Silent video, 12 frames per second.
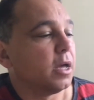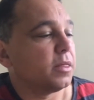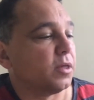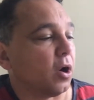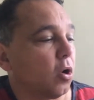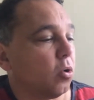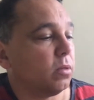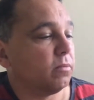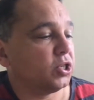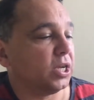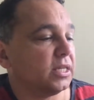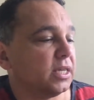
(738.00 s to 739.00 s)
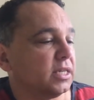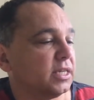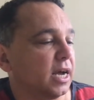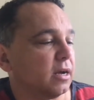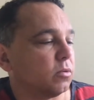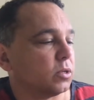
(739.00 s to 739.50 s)
The hole the machines had
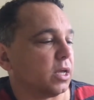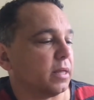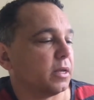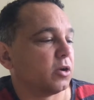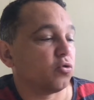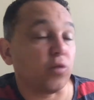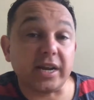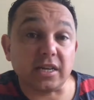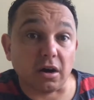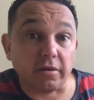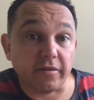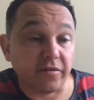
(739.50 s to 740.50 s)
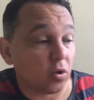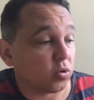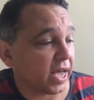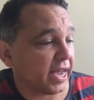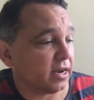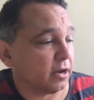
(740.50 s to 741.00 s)
dug was like the crater of a
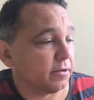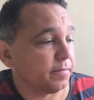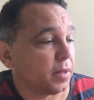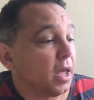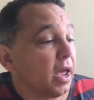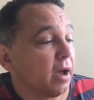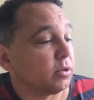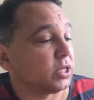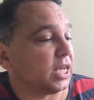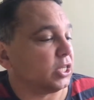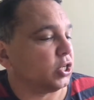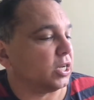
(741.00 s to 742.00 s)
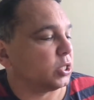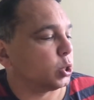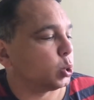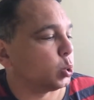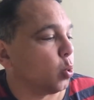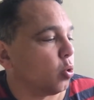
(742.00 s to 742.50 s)
volcano. It was such an
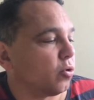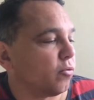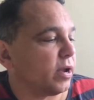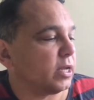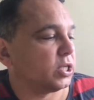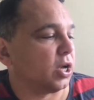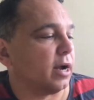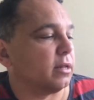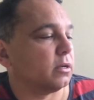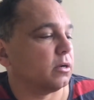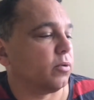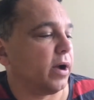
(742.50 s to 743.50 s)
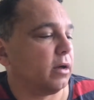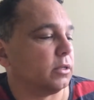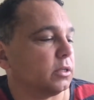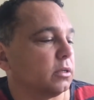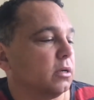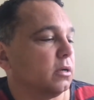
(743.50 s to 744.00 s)
extraordinary sight. The
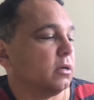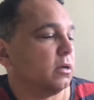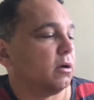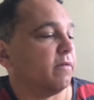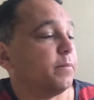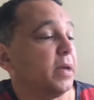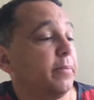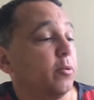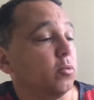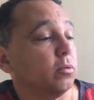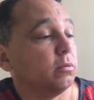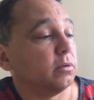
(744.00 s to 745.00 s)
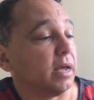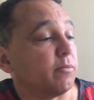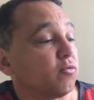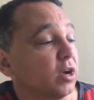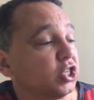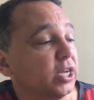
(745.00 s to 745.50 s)
crowds of people came
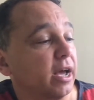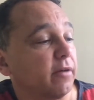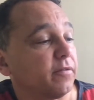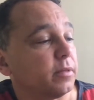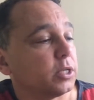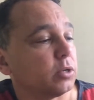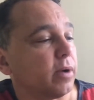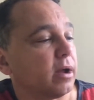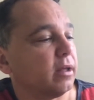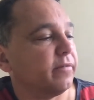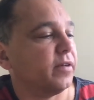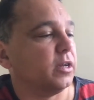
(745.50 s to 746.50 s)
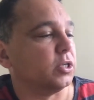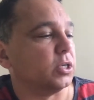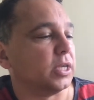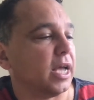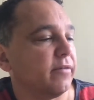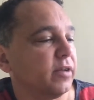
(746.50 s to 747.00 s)
rushing out from the surrounding villages
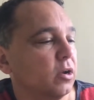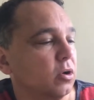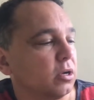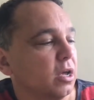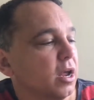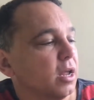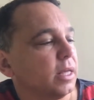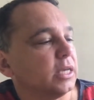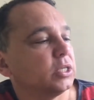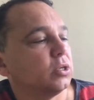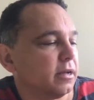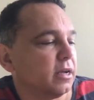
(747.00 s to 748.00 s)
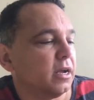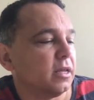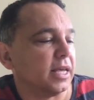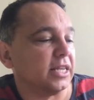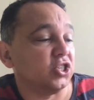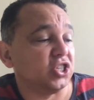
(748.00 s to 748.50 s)
to have a look. They stood,
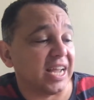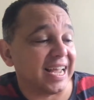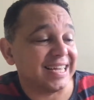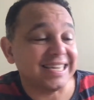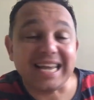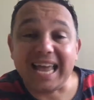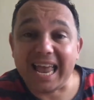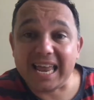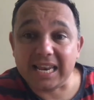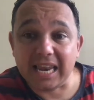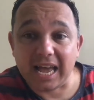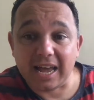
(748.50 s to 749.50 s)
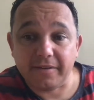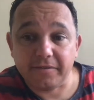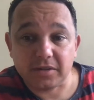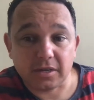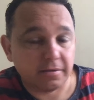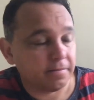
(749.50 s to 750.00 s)
they jeered and laughed.